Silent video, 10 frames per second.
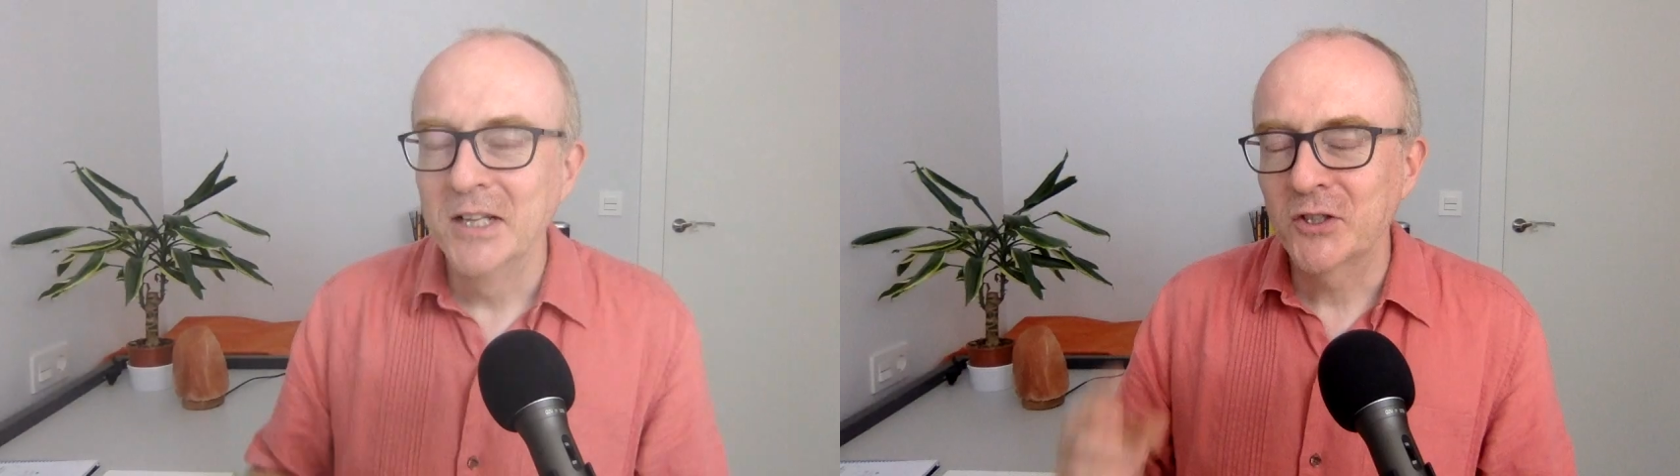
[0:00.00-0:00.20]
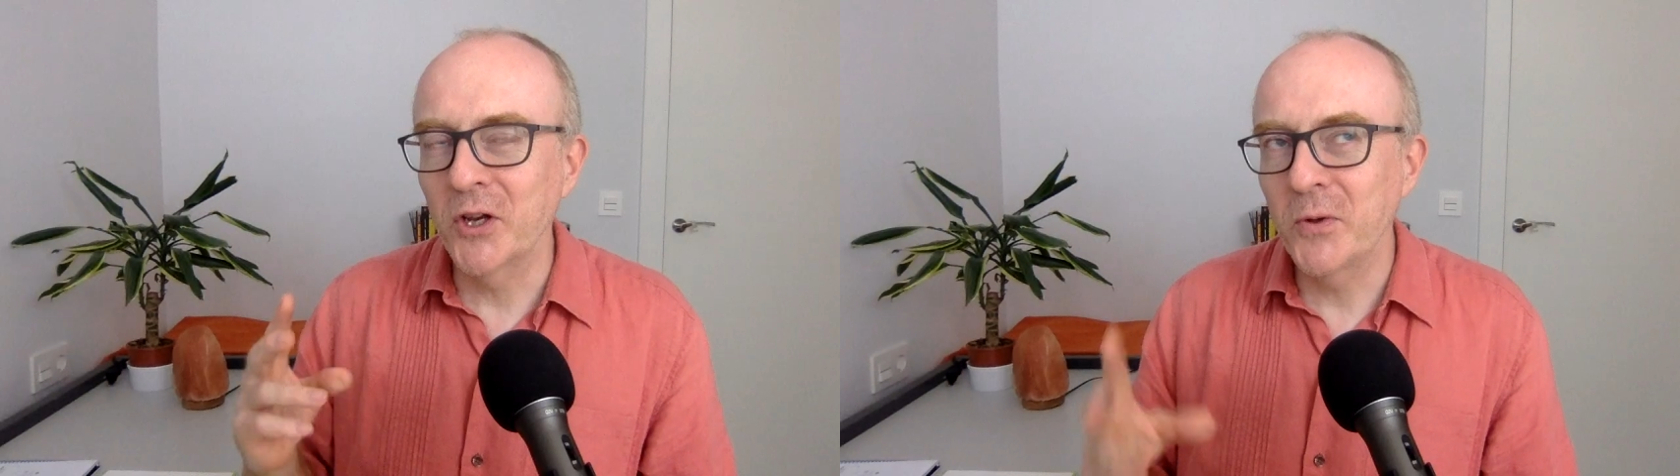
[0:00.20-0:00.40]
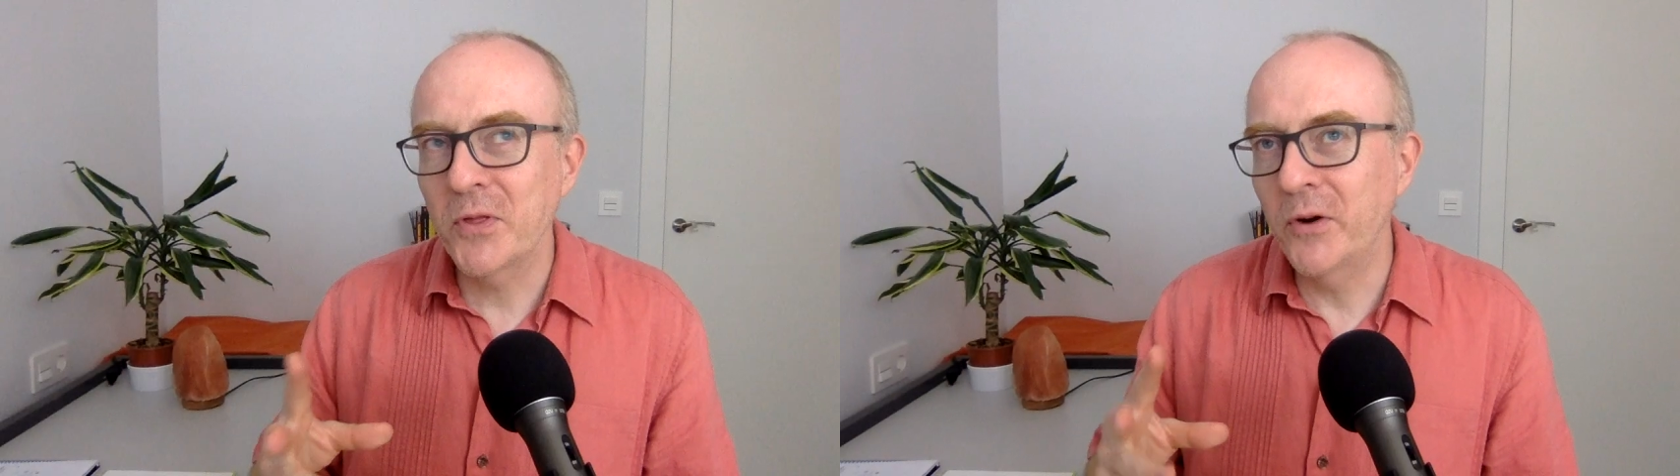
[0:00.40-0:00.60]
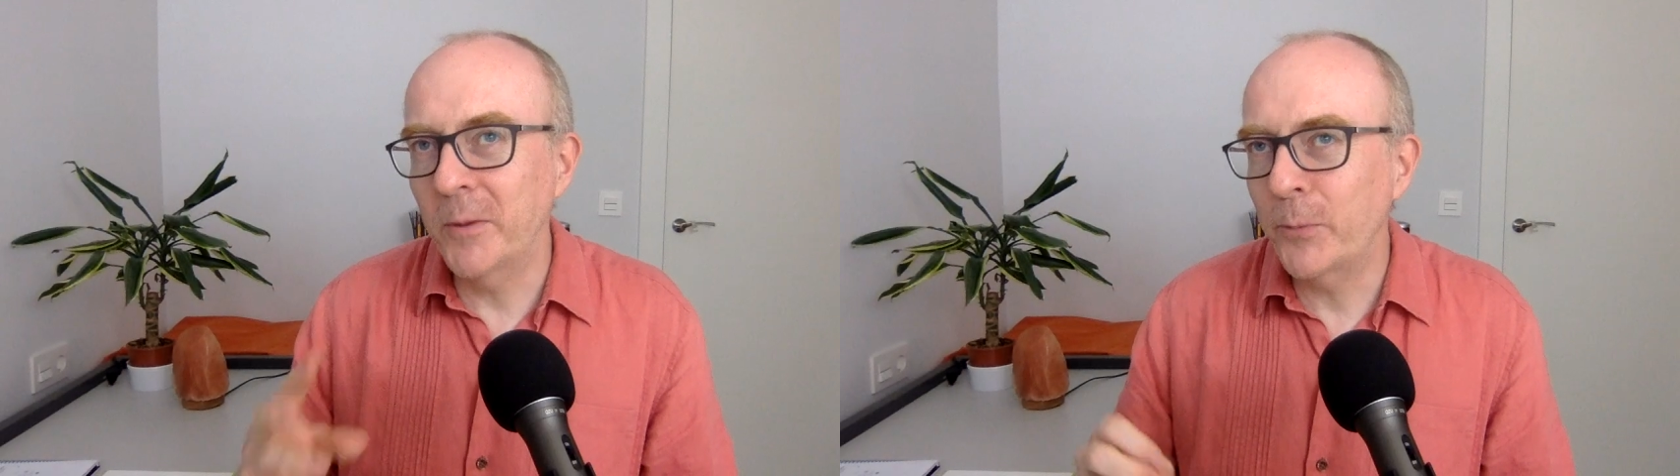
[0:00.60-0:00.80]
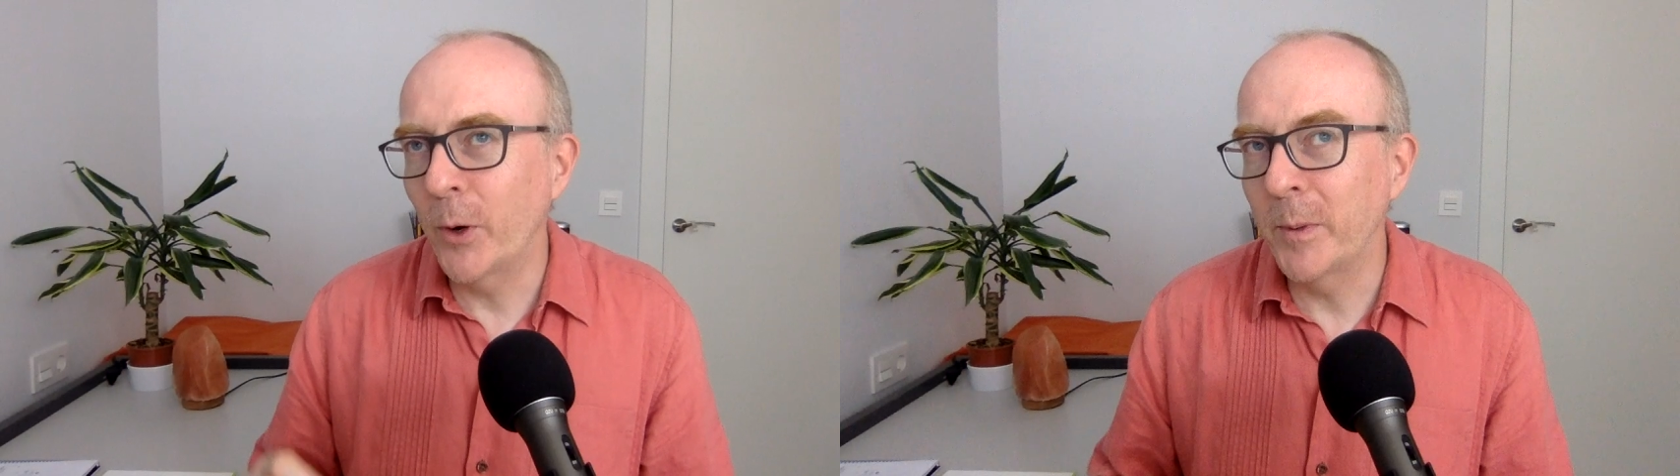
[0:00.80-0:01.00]
so there
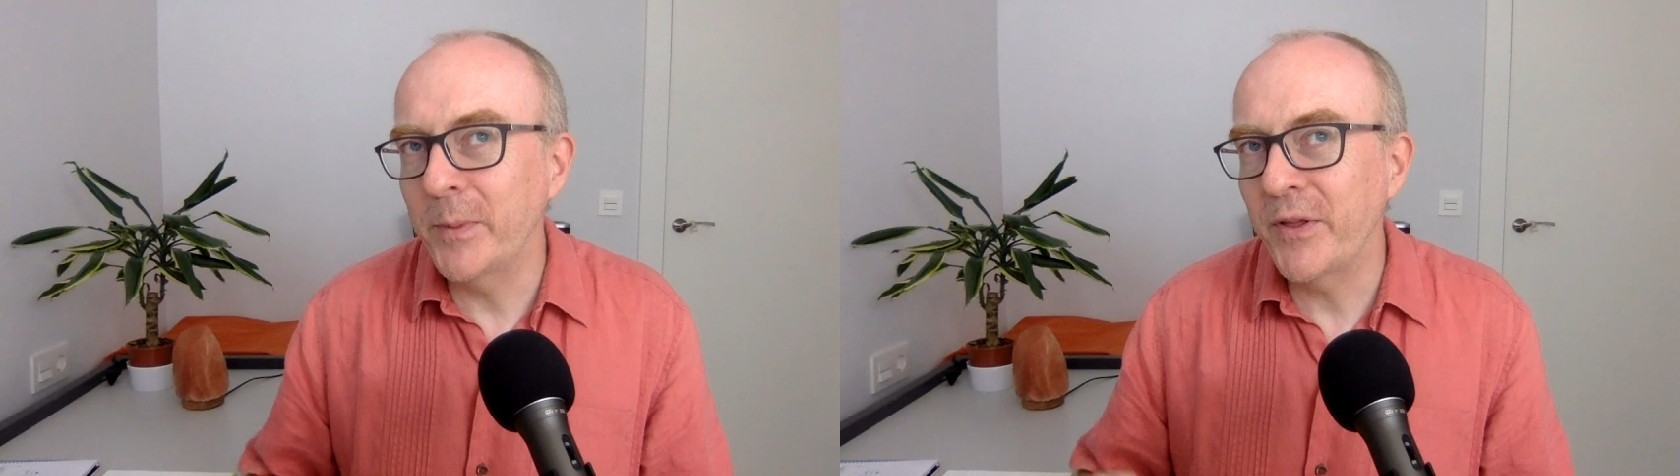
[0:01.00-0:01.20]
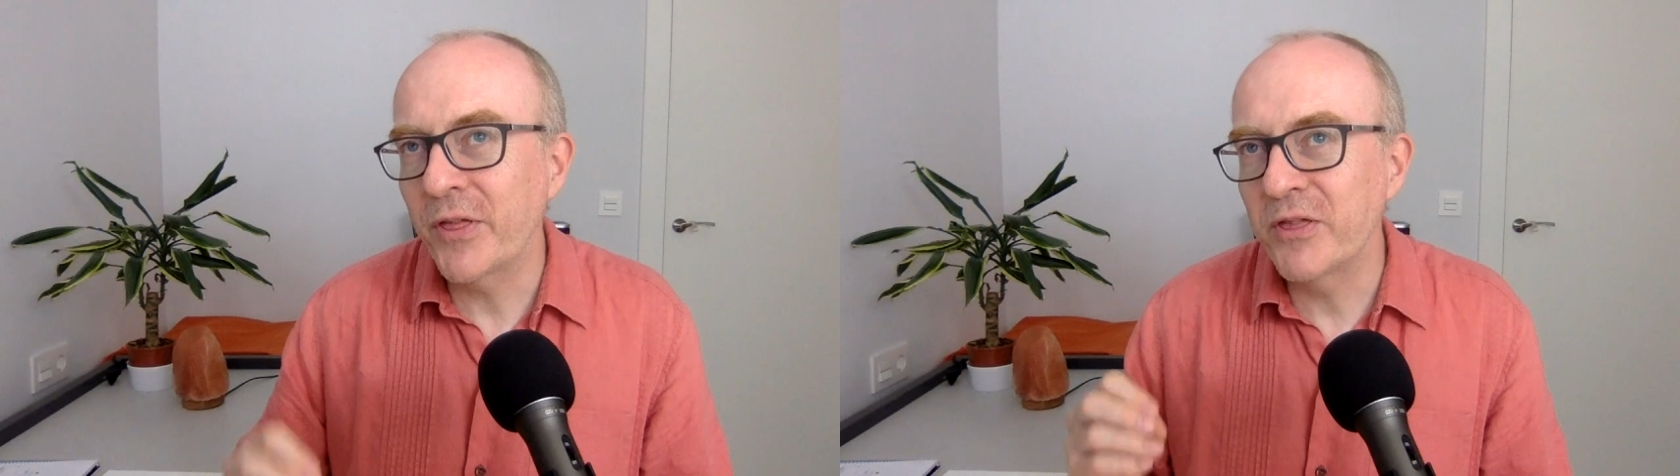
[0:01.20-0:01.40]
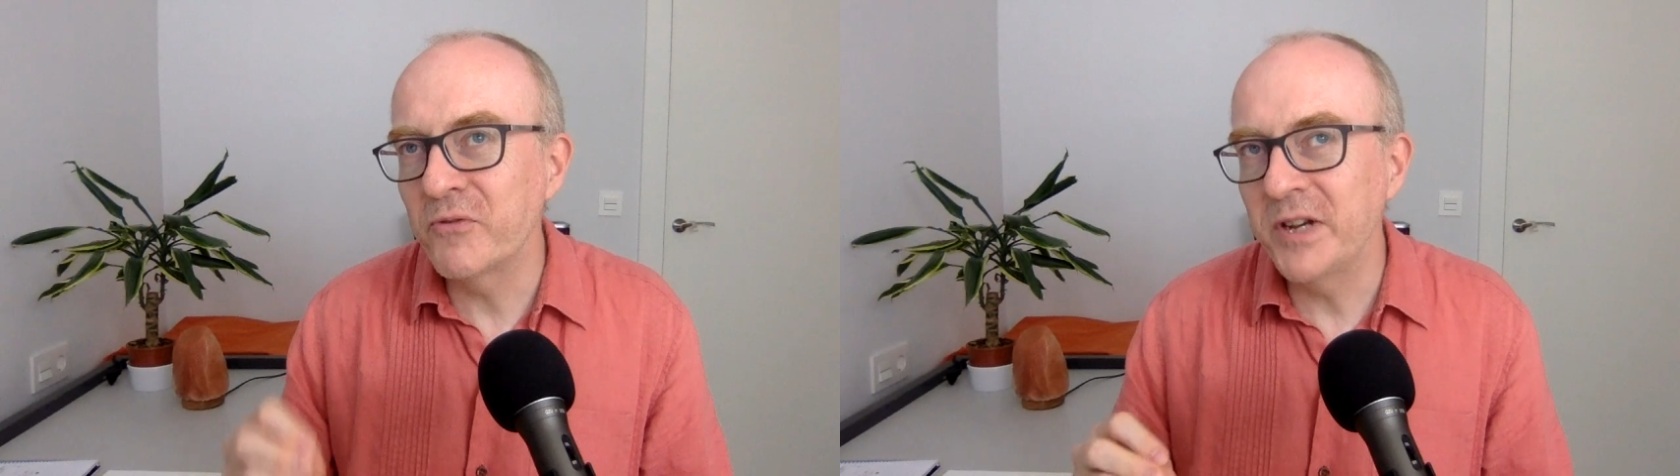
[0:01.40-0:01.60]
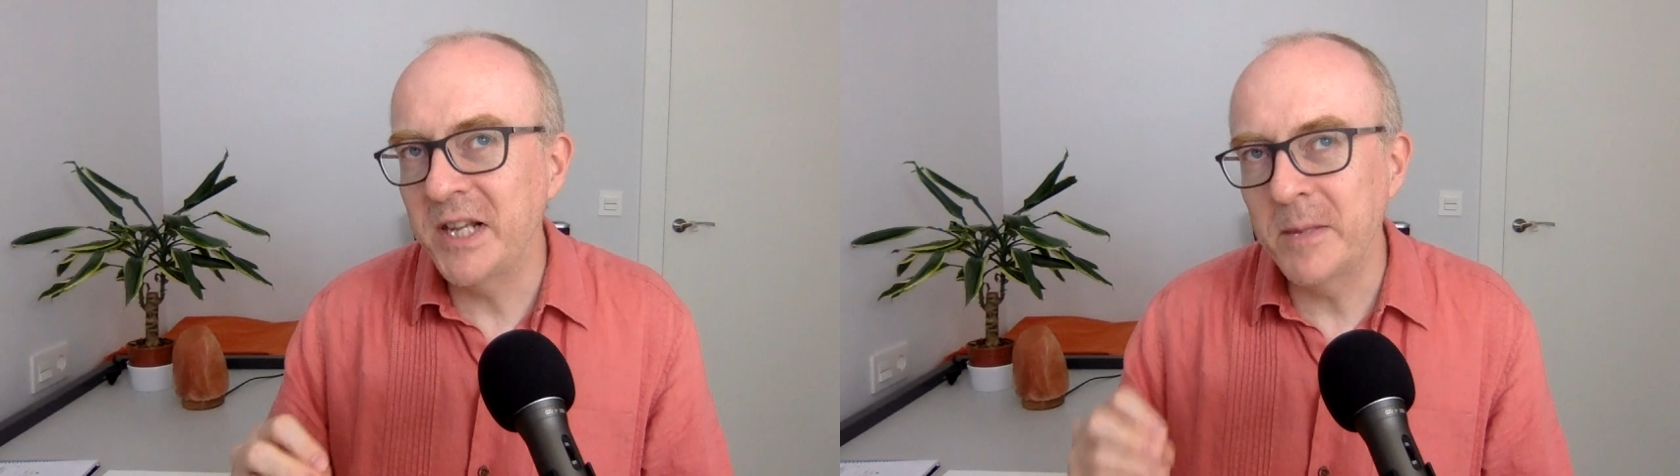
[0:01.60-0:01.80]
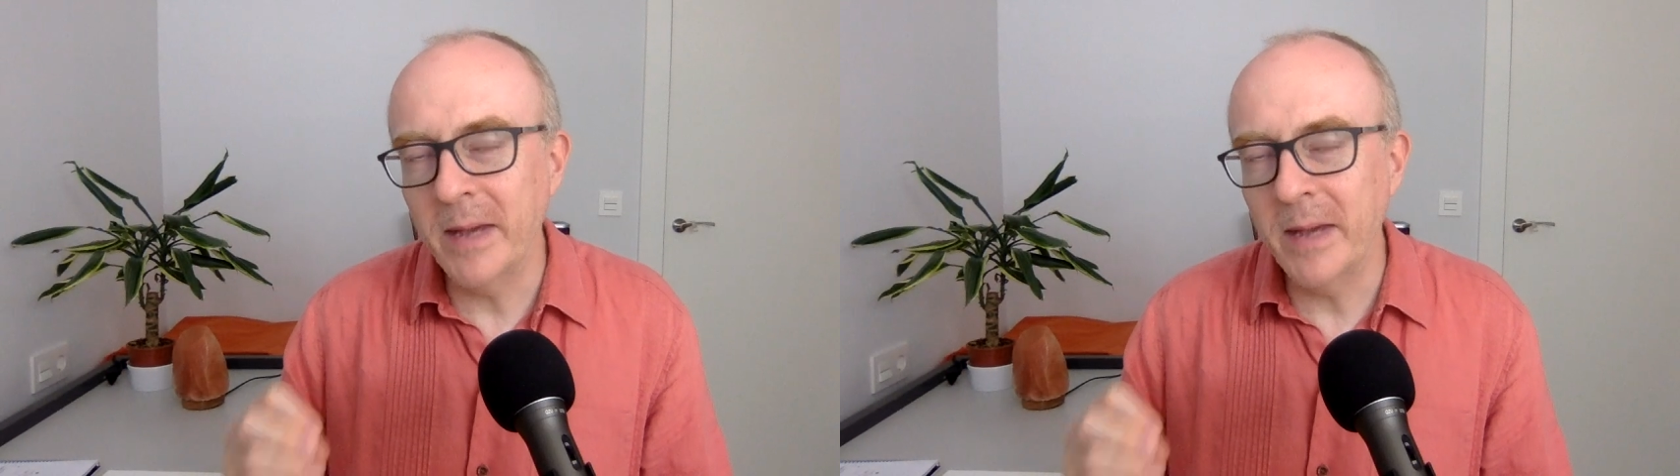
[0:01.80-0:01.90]
are probably three